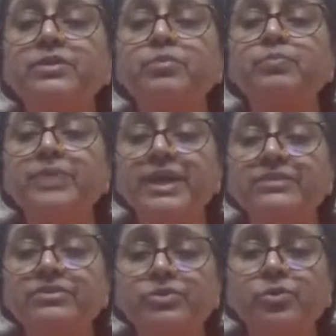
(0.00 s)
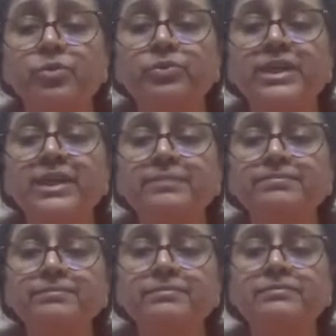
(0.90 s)
to breast only
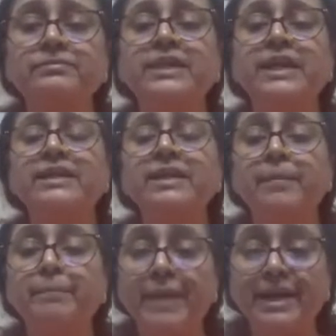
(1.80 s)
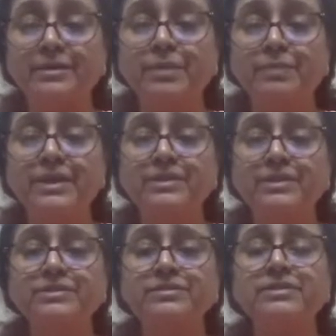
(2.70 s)
in lumpectomy
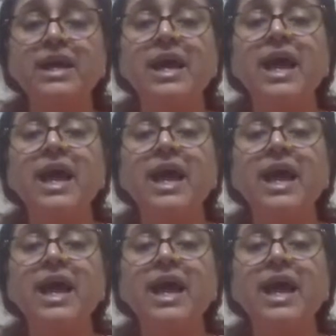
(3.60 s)
patients,